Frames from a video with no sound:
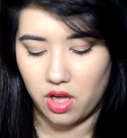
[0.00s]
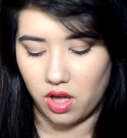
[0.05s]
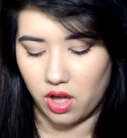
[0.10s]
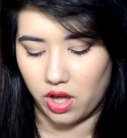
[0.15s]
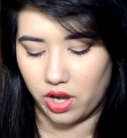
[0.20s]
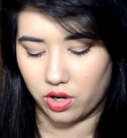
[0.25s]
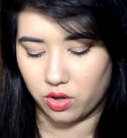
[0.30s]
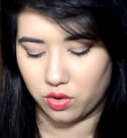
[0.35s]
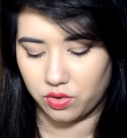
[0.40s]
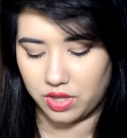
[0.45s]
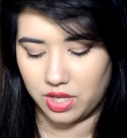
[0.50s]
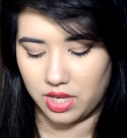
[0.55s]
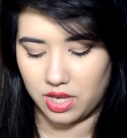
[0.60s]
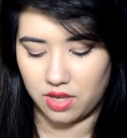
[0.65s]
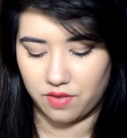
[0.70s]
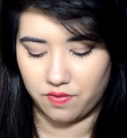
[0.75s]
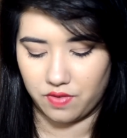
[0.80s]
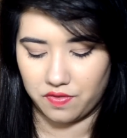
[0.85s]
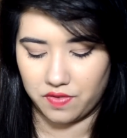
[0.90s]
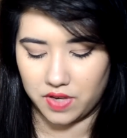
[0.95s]
I got the
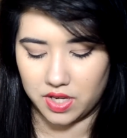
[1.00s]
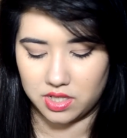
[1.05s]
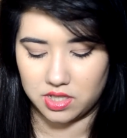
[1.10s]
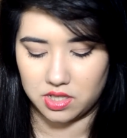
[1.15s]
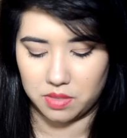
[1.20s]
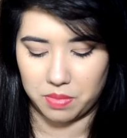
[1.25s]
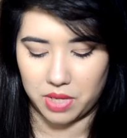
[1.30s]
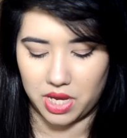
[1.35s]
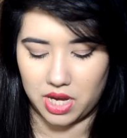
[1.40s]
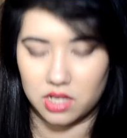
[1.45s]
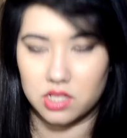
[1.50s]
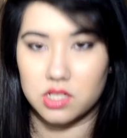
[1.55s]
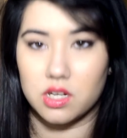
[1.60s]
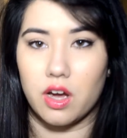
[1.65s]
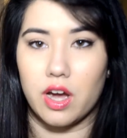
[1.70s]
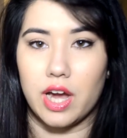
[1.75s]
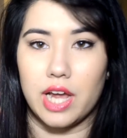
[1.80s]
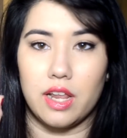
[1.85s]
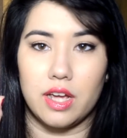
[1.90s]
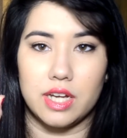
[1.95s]
Vivid Baked
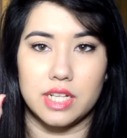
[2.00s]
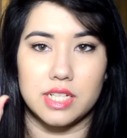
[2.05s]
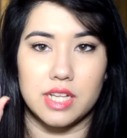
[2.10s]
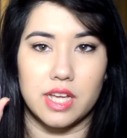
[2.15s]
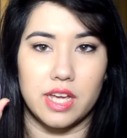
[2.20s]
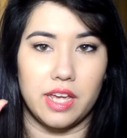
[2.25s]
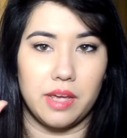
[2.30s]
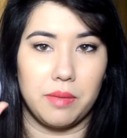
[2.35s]
Highlighter